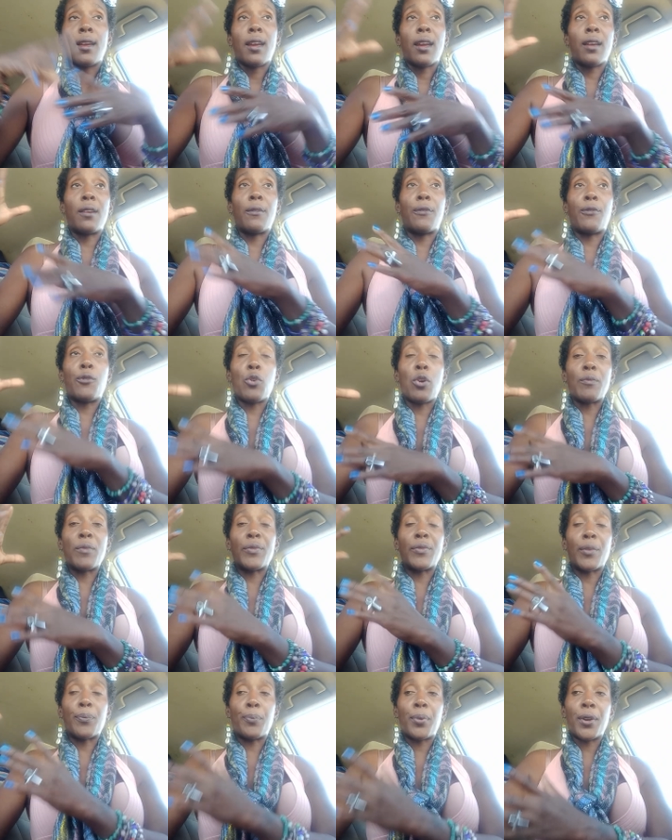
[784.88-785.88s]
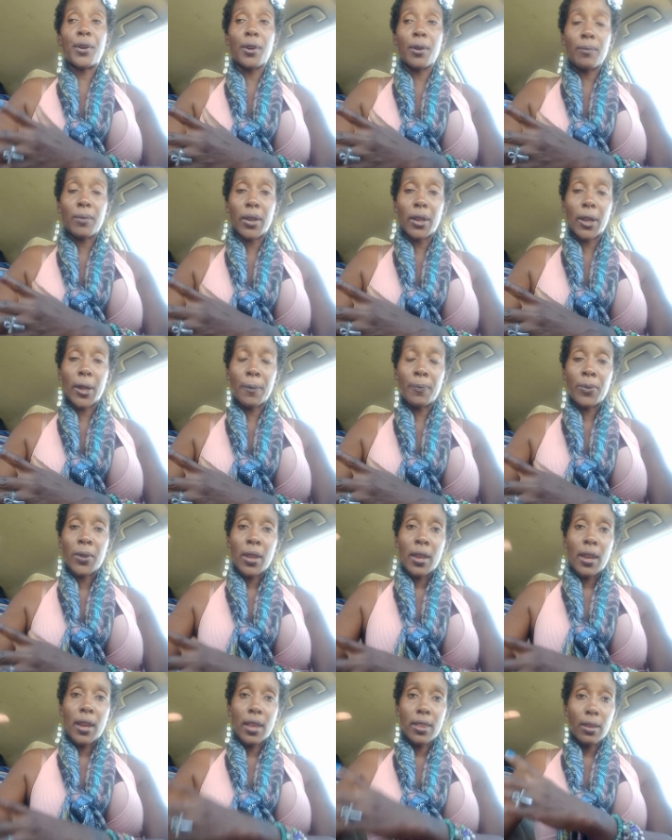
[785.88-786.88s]
in a form of a pyramid,
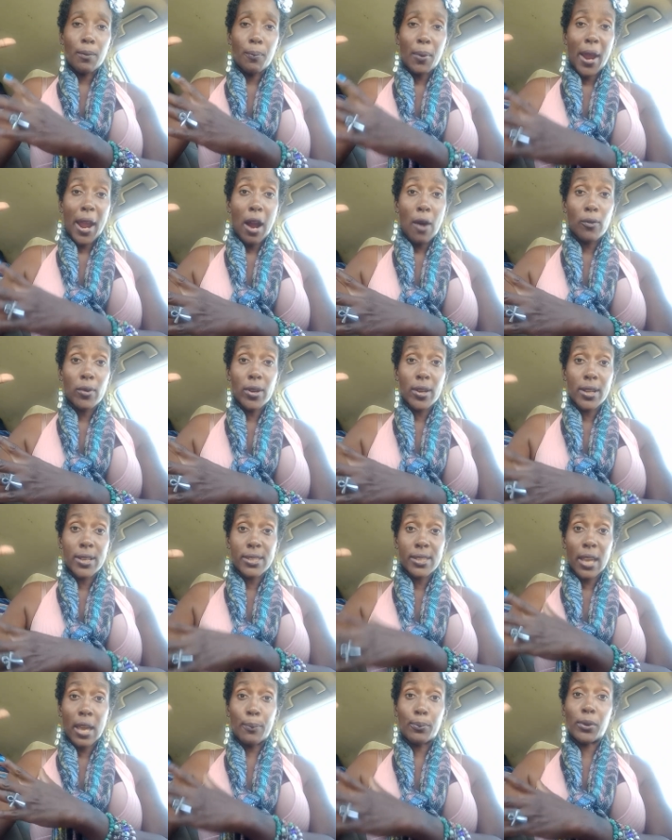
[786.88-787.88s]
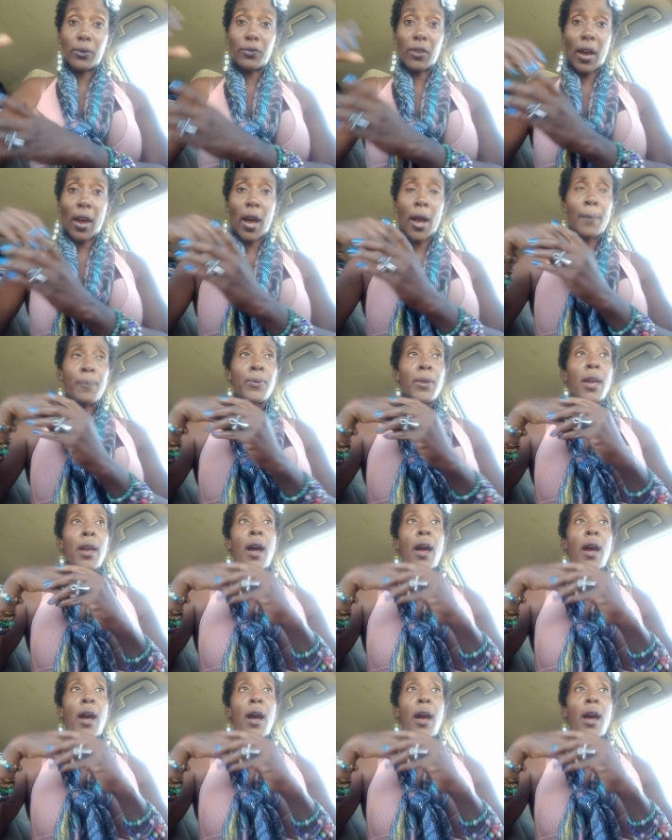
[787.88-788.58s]
and the power is amplified.